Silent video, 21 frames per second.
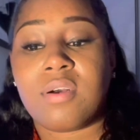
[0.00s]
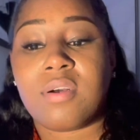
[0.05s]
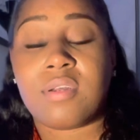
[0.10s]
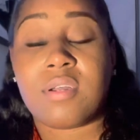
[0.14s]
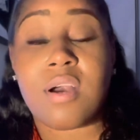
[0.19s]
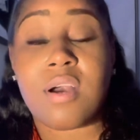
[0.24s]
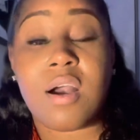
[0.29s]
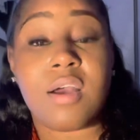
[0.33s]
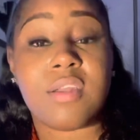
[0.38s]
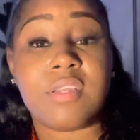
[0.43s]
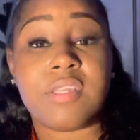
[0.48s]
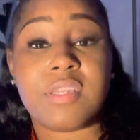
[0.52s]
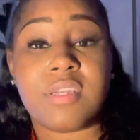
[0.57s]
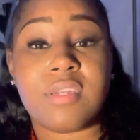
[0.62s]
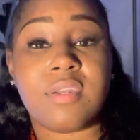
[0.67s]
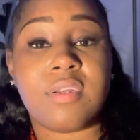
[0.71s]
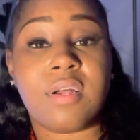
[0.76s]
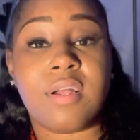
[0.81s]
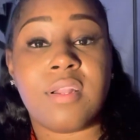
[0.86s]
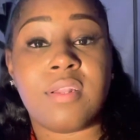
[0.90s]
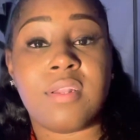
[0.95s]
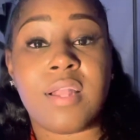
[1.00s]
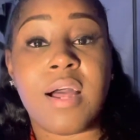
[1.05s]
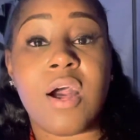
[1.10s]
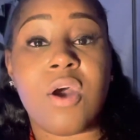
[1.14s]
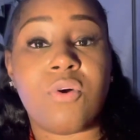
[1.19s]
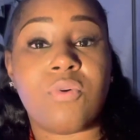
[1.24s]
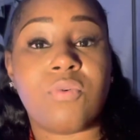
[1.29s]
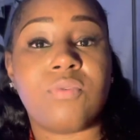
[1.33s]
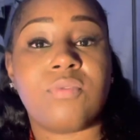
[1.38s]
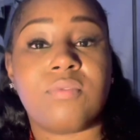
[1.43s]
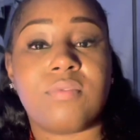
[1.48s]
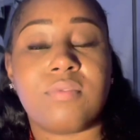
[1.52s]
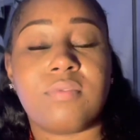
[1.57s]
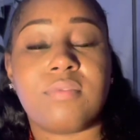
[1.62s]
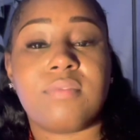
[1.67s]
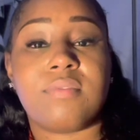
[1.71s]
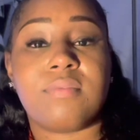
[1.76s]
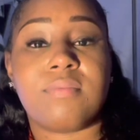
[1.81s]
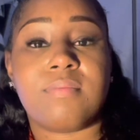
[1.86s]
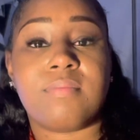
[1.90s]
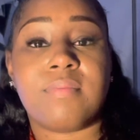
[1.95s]
God is going to allow
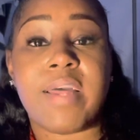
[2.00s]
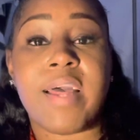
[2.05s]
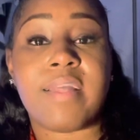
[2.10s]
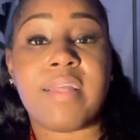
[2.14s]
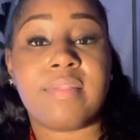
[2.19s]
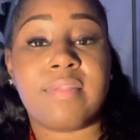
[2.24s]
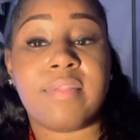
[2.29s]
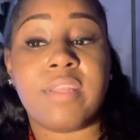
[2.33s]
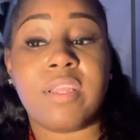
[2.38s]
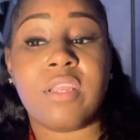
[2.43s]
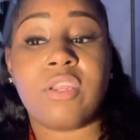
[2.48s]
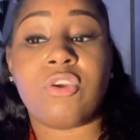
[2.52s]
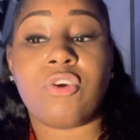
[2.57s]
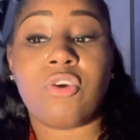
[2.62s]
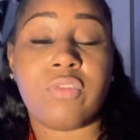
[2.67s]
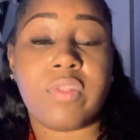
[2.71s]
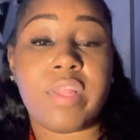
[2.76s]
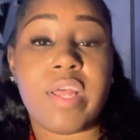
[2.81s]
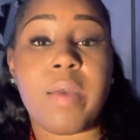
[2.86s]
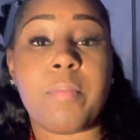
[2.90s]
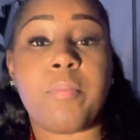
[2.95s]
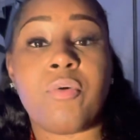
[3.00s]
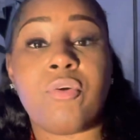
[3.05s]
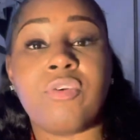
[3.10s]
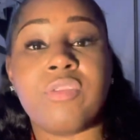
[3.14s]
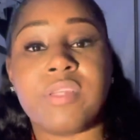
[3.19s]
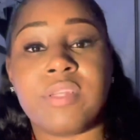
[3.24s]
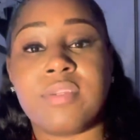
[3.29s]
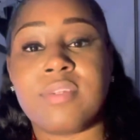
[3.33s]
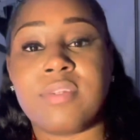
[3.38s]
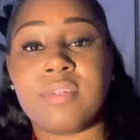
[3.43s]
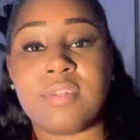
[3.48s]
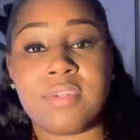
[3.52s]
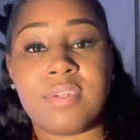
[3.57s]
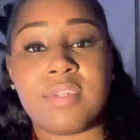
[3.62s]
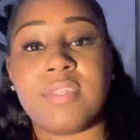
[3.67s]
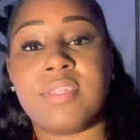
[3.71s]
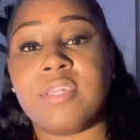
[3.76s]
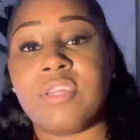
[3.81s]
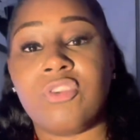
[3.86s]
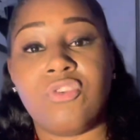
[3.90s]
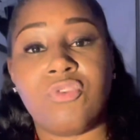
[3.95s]
that thing or that person to
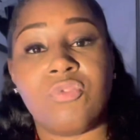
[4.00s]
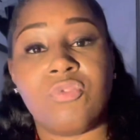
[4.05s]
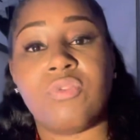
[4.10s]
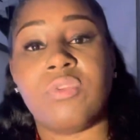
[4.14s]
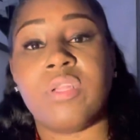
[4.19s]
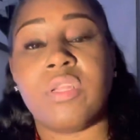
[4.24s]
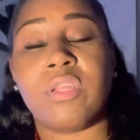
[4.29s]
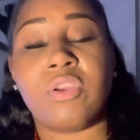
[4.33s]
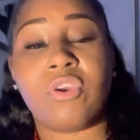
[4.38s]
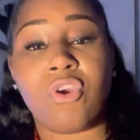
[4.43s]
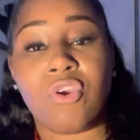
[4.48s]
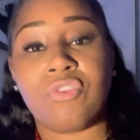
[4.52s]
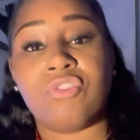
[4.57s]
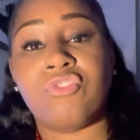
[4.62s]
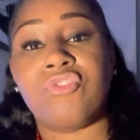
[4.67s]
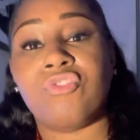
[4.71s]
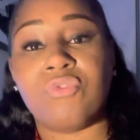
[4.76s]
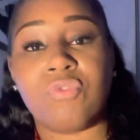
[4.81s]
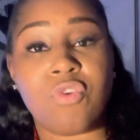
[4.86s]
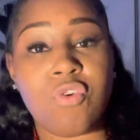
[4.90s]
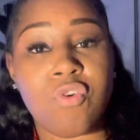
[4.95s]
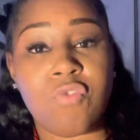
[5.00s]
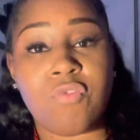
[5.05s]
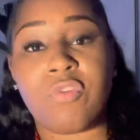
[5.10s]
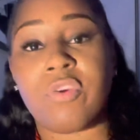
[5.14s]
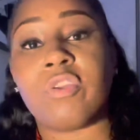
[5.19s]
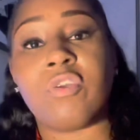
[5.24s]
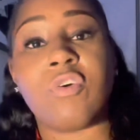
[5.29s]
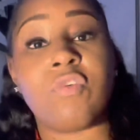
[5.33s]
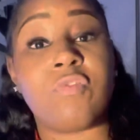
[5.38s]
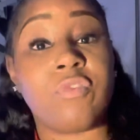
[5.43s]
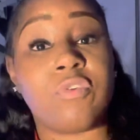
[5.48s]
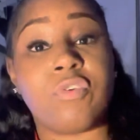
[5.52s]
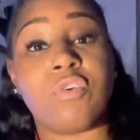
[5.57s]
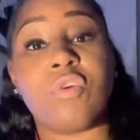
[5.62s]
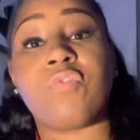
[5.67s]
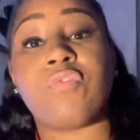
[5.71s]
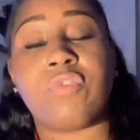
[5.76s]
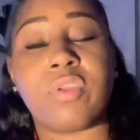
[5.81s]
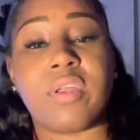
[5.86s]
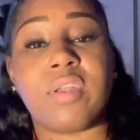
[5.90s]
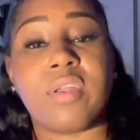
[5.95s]
continually hurt you over and over and
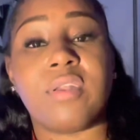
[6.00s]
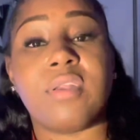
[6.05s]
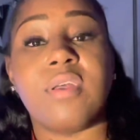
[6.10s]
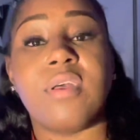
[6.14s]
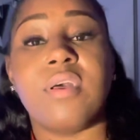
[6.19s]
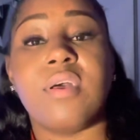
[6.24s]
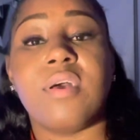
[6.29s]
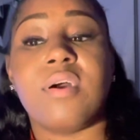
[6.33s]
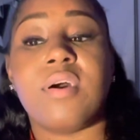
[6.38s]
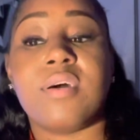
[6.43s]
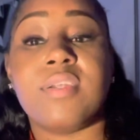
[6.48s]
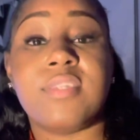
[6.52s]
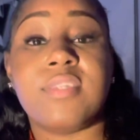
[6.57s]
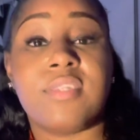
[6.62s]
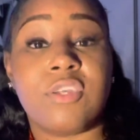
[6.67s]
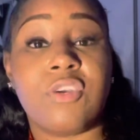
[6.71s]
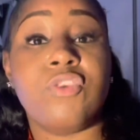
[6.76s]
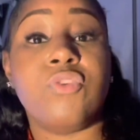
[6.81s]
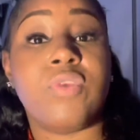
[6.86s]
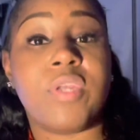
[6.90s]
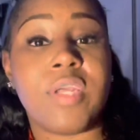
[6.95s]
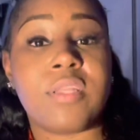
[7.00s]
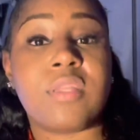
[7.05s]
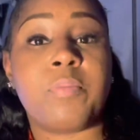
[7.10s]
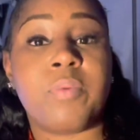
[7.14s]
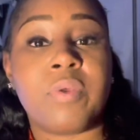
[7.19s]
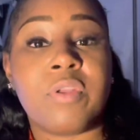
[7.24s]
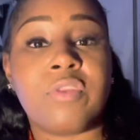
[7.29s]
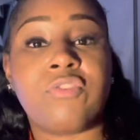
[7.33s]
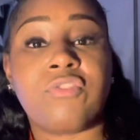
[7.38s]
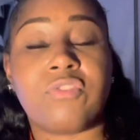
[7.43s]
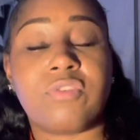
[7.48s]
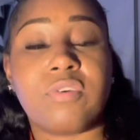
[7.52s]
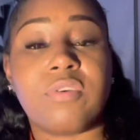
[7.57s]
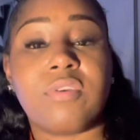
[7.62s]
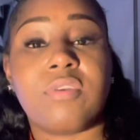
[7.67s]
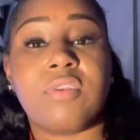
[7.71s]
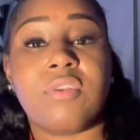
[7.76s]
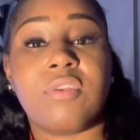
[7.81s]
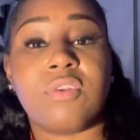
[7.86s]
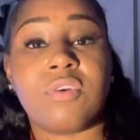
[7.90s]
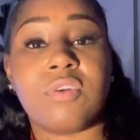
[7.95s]
over again until you get the picture,
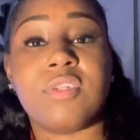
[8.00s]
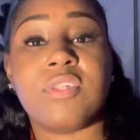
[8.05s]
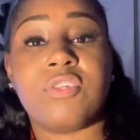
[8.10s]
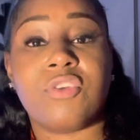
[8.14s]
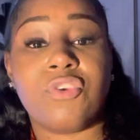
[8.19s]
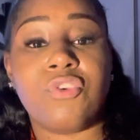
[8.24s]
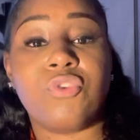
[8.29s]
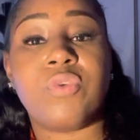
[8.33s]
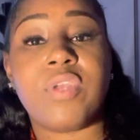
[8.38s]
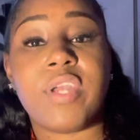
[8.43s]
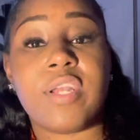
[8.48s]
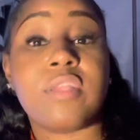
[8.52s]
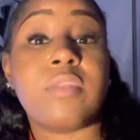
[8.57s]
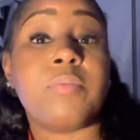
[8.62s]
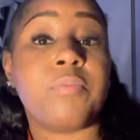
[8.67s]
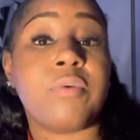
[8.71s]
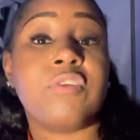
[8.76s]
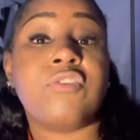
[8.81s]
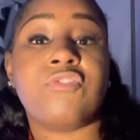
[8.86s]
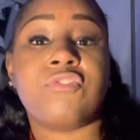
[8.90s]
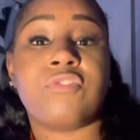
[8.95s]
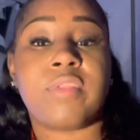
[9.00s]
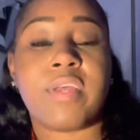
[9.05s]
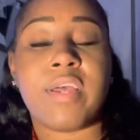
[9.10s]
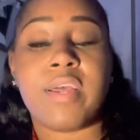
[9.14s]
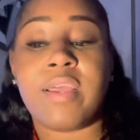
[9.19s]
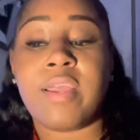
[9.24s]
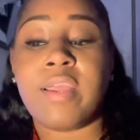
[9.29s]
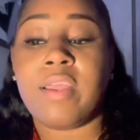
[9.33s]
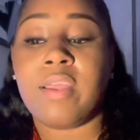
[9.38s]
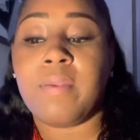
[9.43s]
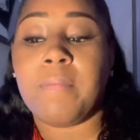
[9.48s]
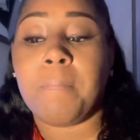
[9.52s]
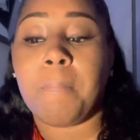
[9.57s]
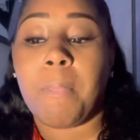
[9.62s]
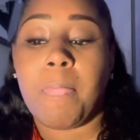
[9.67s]
you know, until you get the picture that, hey,